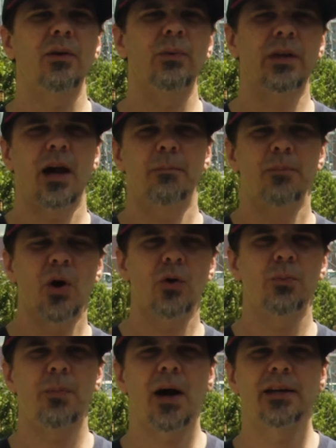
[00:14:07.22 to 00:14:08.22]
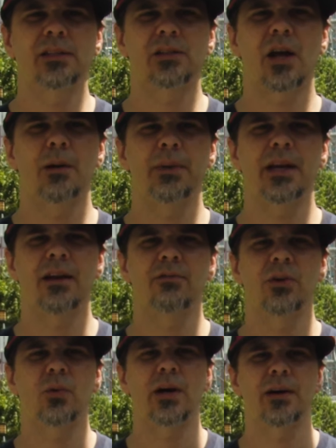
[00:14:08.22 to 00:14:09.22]
We got motorbikes coming
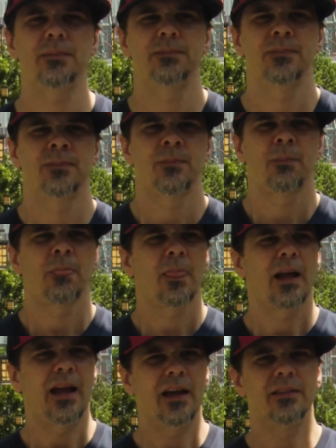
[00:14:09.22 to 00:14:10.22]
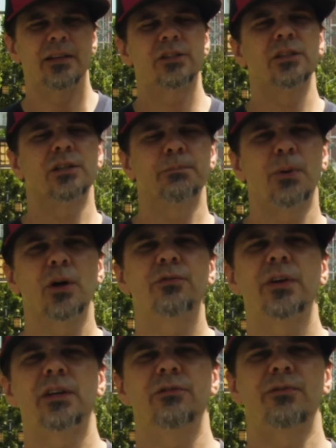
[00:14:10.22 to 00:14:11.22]
everywhere. And this is a
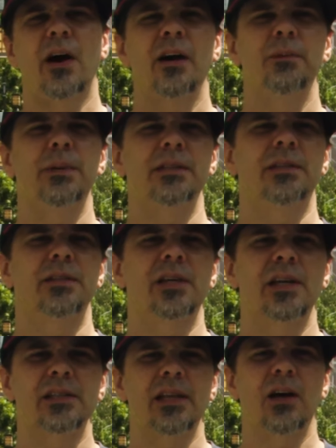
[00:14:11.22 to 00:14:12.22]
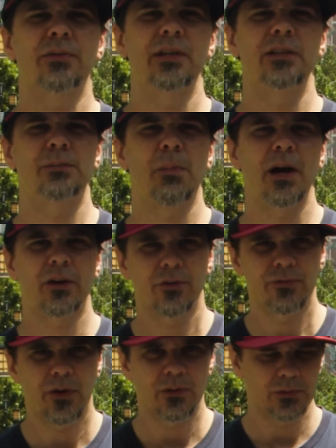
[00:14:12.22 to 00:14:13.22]
perfect environment to test out these
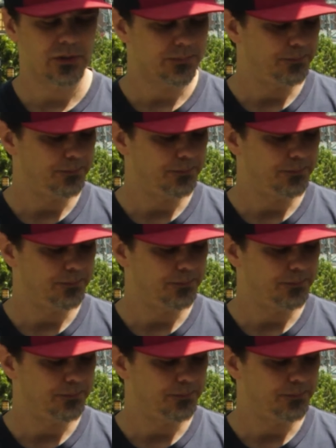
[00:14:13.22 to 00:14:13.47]
microphones.